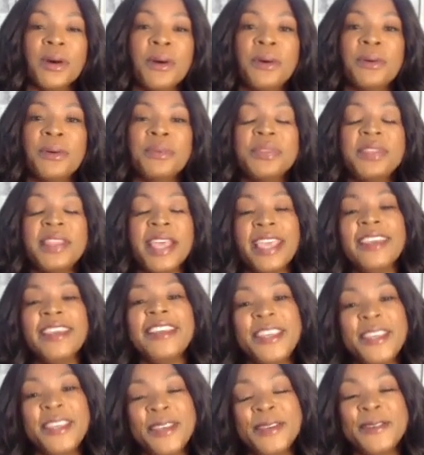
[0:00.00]
So
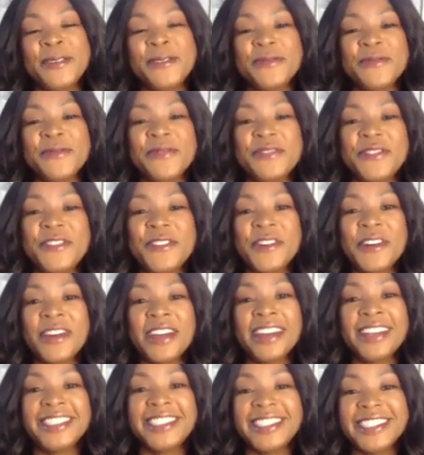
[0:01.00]
thank you
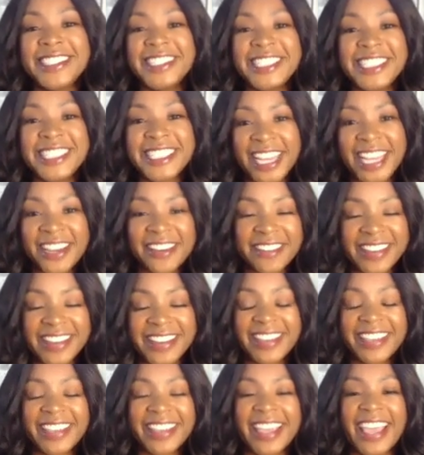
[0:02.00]
for just
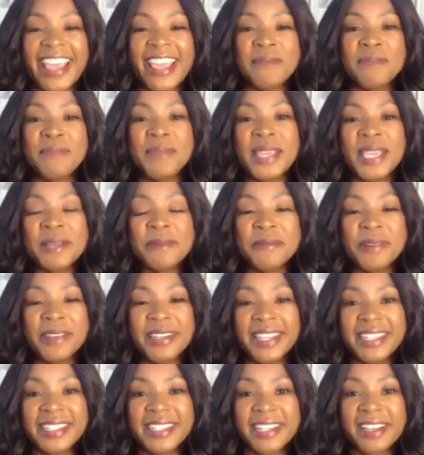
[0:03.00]
sharing and being
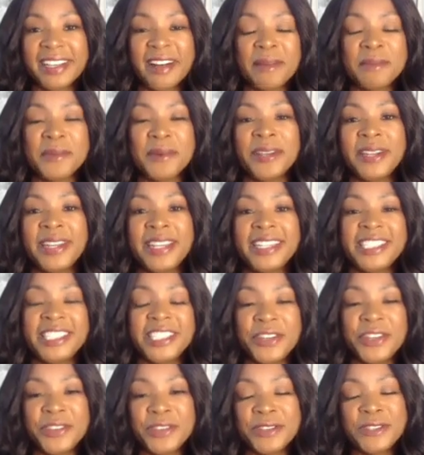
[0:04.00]
willing to come on and
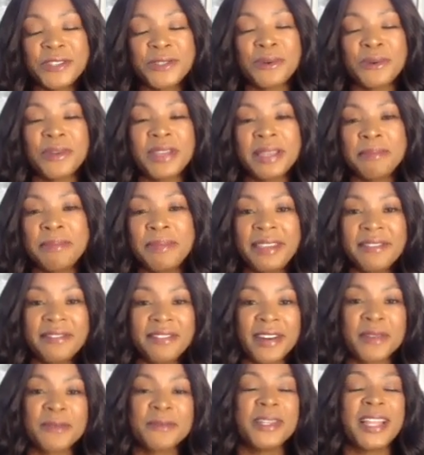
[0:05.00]
share your story and
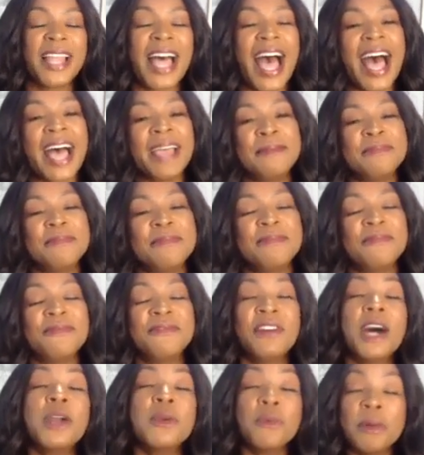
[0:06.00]
be vulnerable.
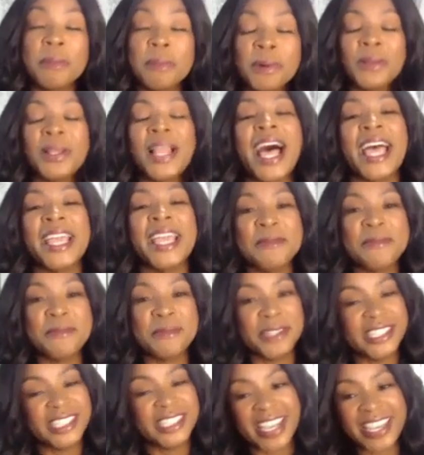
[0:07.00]
I
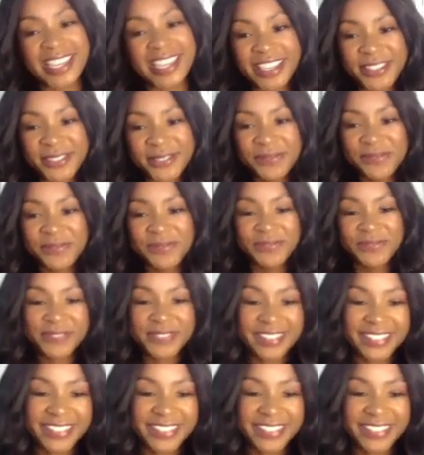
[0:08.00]
appreciate you.